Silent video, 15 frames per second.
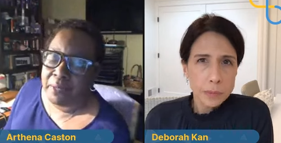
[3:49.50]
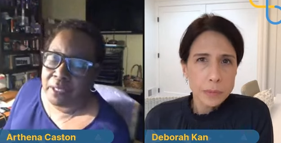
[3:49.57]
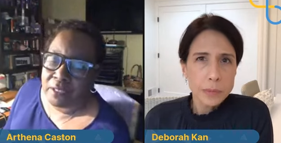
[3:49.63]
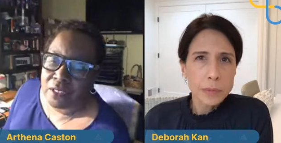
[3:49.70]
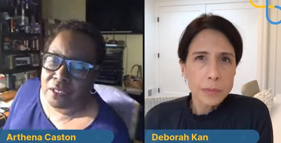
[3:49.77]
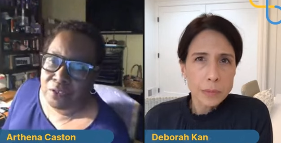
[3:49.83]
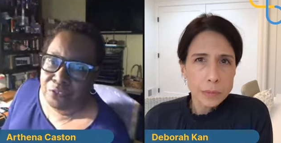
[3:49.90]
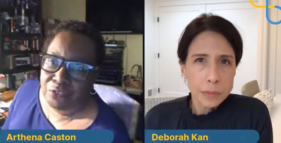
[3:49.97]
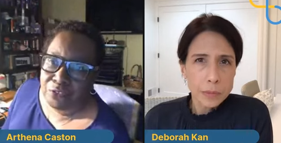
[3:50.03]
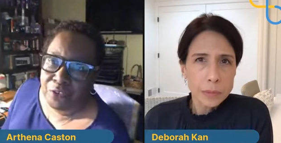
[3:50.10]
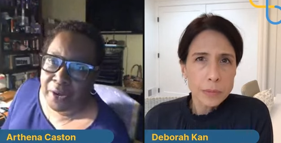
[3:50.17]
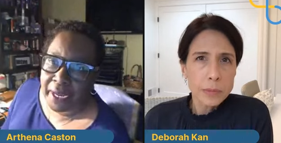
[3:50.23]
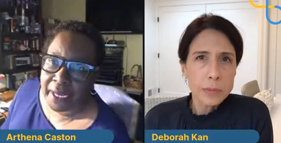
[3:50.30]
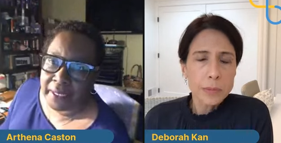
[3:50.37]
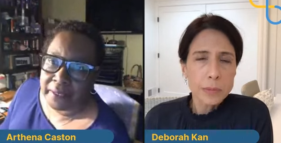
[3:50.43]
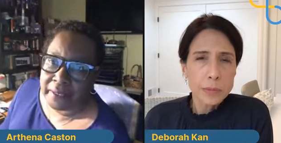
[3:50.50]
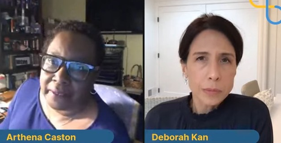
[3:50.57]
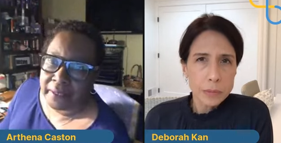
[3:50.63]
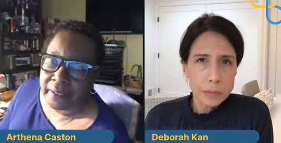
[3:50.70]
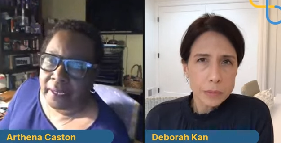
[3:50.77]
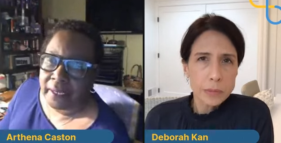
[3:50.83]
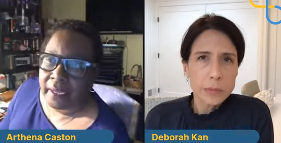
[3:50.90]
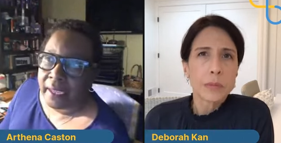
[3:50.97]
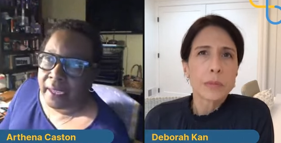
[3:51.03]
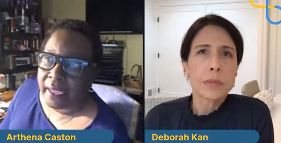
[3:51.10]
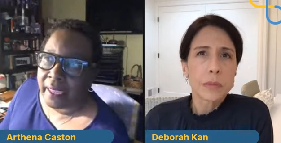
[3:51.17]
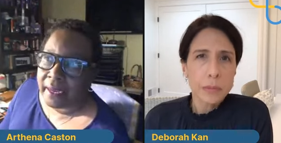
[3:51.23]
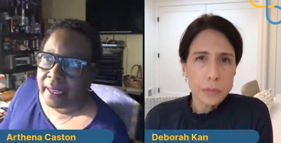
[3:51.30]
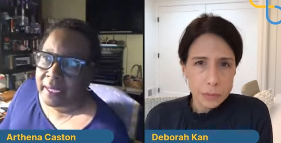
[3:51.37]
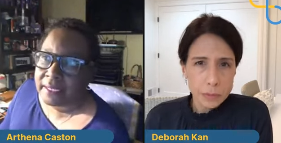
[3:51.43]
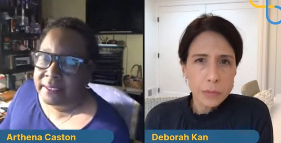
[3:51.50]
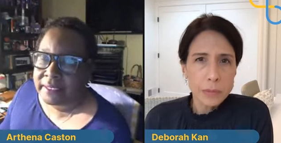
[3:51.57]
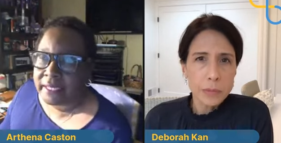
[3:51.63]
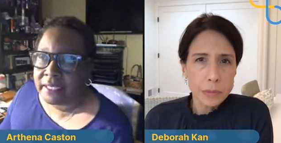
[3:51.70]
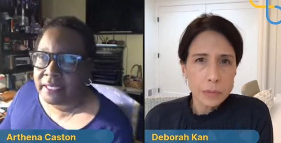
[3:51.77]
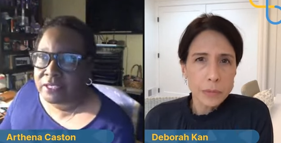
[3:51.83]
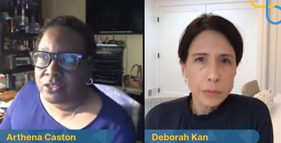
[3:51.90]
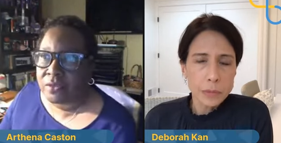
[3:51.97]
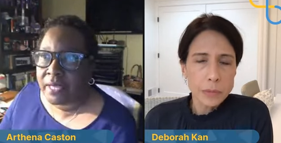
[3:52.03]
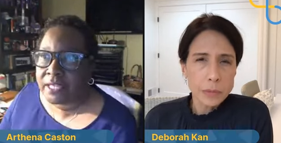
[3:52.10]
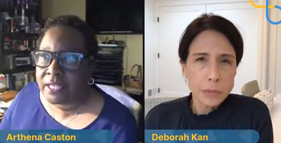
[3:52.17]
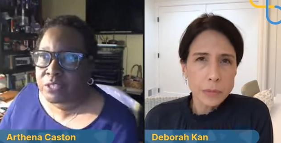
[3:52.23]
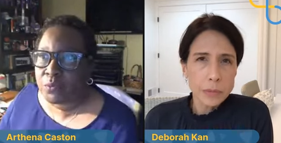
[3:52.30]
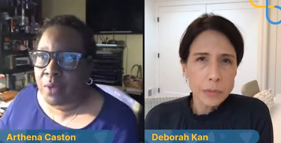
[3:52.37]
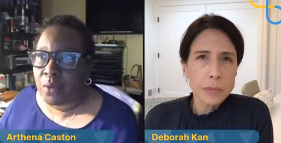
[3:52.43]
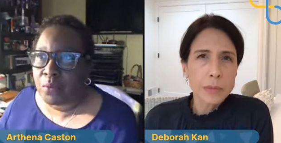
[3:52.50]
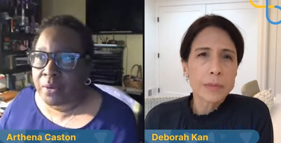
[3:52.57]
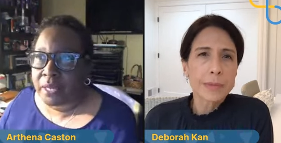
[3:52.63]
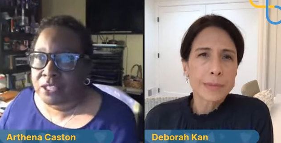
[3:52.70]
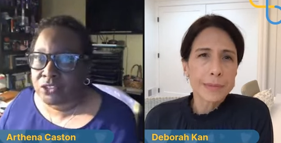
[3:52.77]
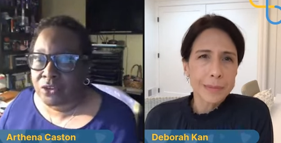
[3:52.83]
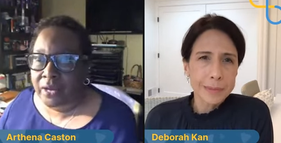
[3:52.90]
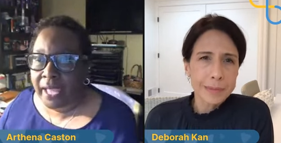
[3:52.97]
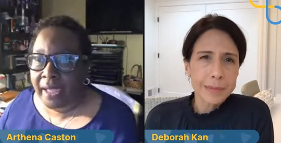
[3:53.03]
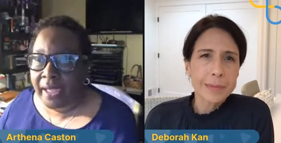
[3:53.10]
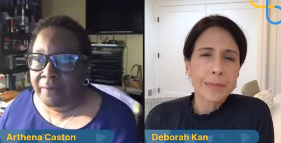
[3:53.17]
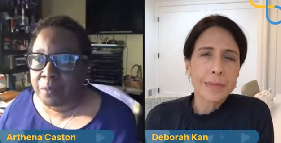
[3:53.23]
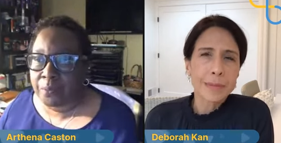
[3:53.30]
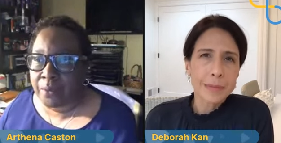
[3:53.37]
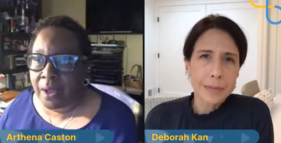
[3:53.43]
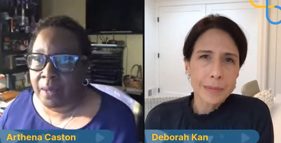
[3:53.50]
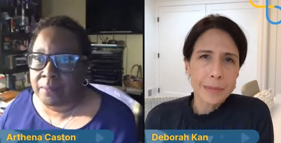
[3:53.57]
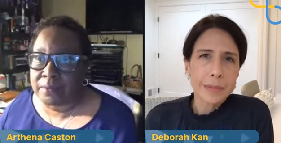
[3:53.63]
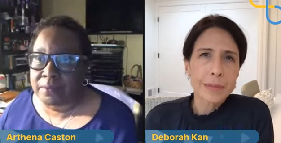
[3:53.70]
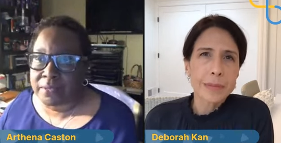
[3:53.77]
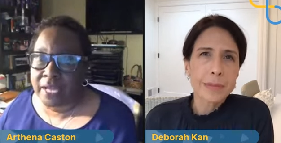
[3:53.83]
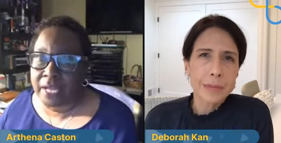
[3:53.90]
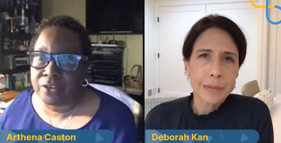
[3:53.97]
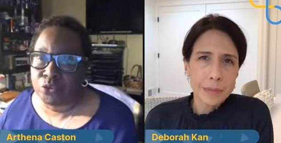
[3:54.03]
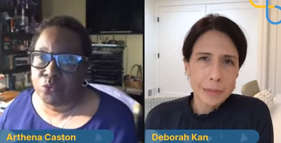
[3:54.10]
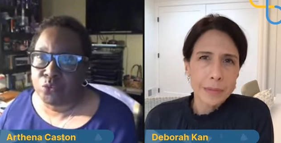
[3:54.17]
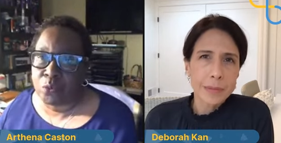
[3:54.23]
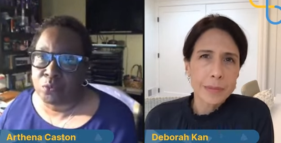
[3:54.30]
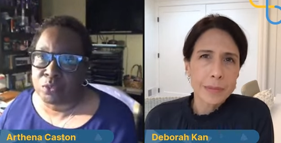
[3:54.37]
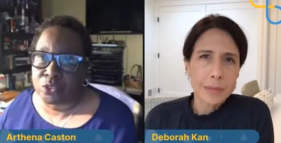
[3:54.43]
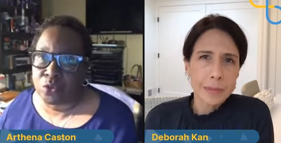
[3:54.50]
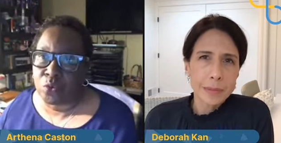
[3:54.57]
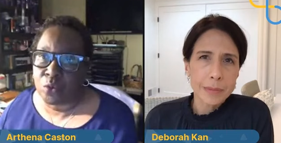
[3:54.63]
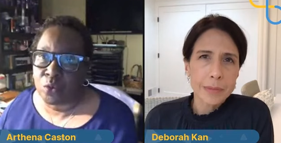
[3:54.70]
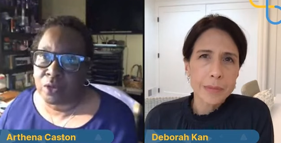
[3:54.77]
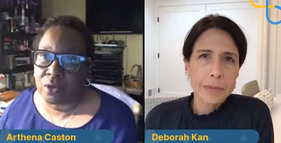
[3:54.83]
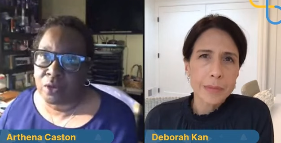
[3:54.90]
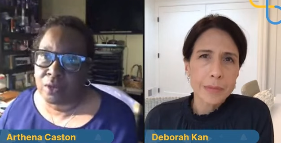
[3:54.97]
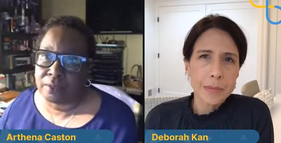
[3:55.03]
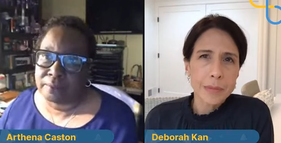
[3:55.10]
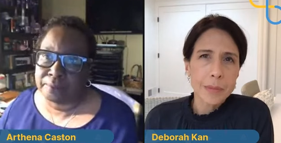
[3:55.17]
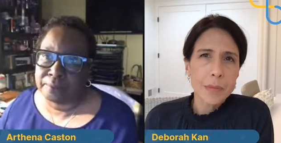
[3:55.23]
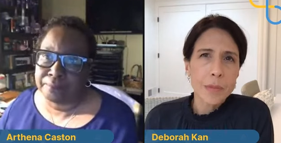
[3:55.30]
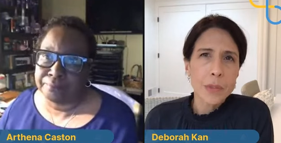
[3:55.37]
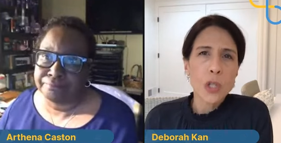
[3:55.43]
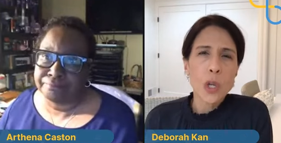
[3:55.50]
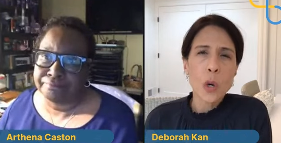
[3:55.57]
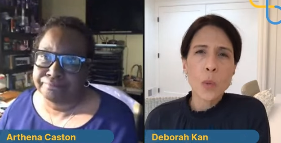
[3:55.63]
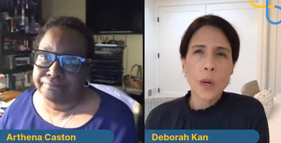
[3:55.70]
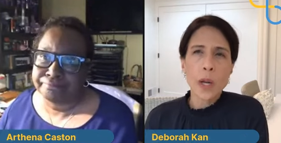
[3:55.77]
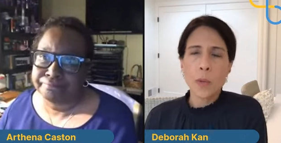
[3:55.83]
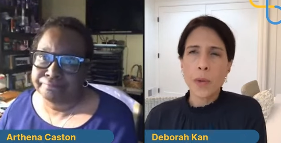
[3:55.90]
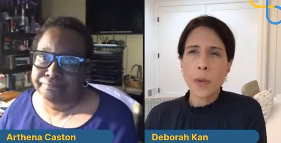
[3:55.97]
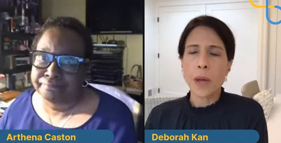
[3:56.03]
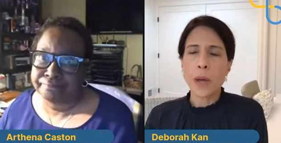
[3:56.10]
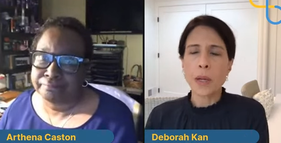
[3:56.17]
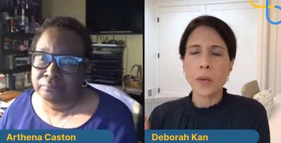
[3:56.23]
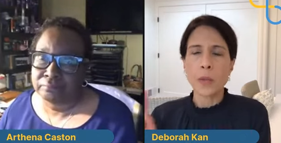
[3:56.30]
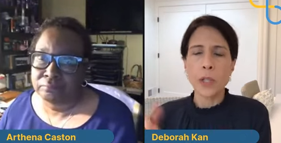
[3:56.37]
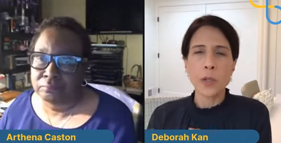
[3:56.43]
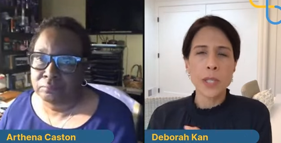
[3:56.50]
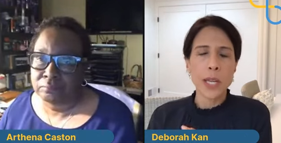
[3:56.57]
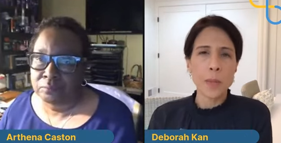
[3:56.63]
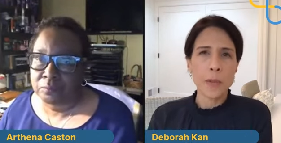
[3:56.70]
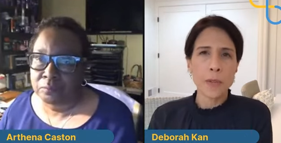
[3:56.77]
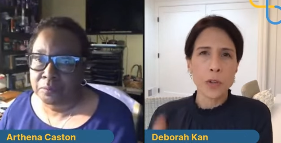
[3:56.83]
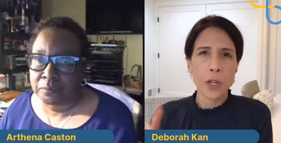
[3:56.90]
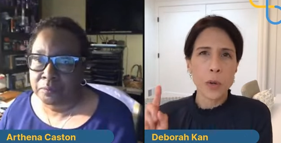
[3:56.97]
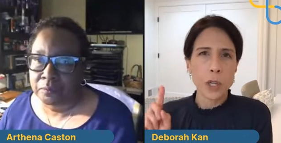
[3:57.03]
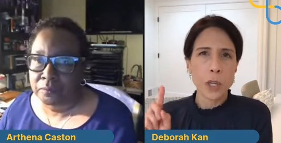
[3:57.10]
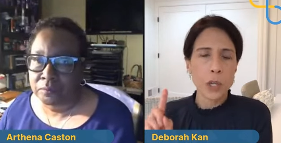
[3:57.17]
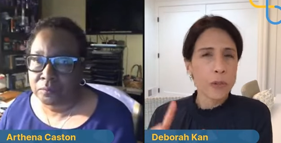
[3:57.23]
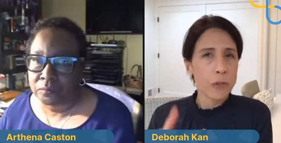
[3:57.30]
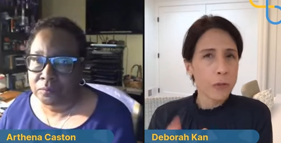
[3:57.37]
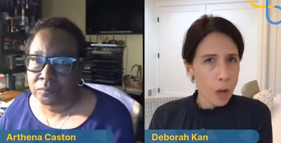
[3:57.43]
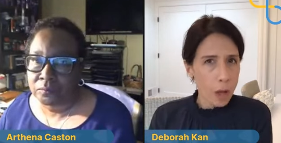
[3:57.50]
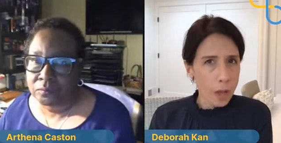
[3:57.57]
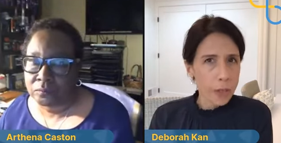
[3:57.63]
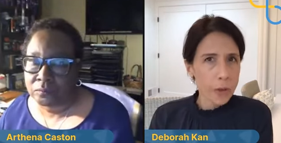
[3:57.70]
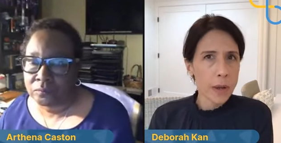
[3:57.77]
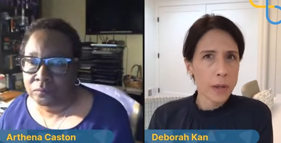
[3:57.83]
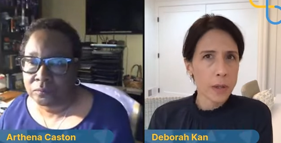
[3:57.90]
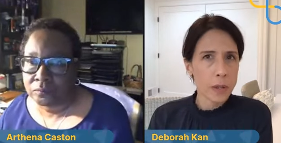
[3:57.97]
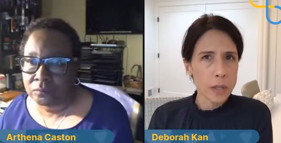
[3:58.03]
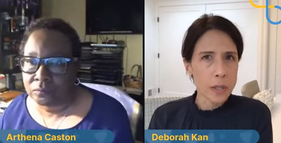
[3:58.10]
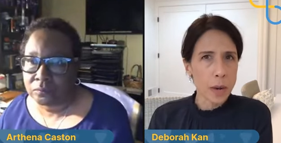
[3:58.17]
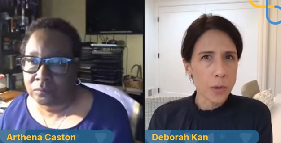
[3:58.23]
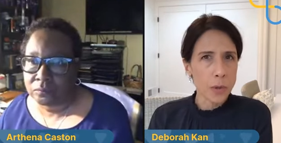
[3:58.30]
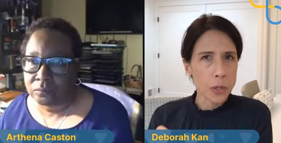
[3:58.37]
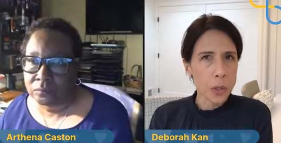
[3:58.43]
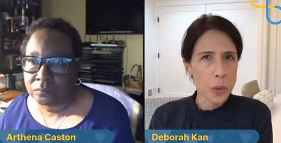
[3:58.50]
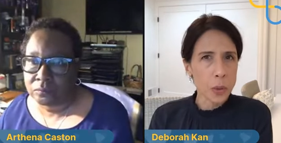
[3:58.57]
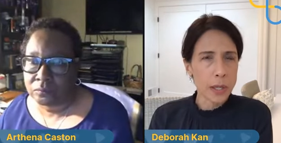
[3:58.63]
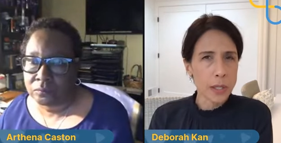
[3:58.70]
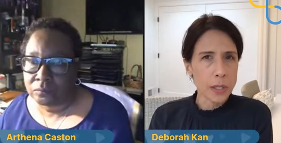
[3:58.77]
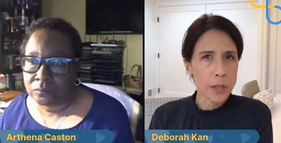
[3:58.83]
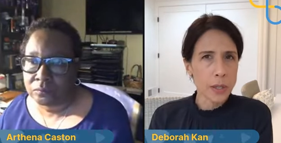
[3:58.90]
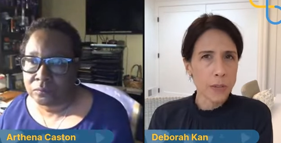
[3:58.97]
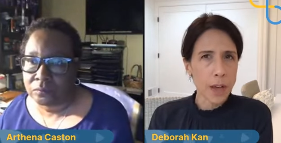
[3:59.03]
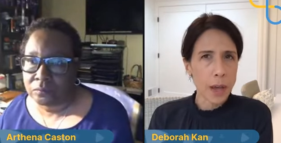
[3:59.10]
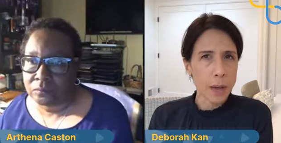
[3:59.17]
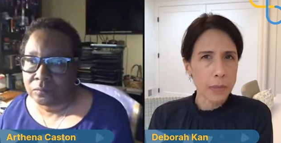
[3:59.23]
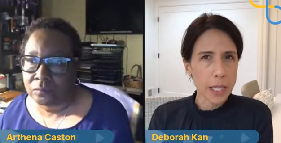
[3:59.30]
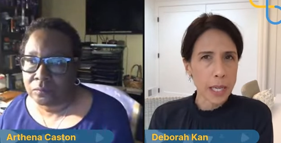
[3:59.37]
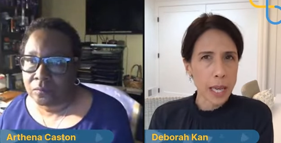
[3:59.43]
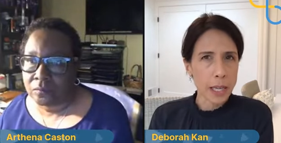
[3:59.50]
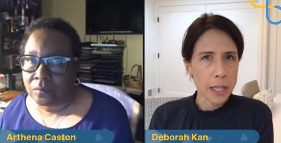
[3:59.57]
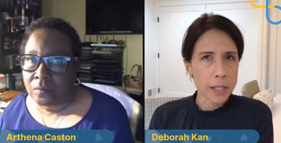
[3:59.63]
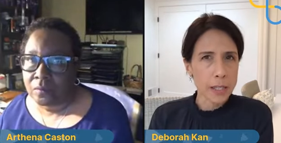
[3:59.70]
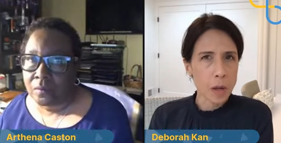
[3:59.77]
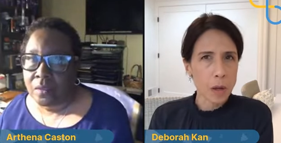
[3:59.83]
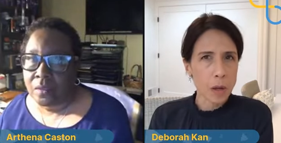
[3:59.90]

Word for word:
Speaker 1: me a little afraid. And like I said, so that's why when I started having the problems, I knew what was going on.
Speaker 2: So you said it before. You, your father had Alzheimer's. Who else in your family has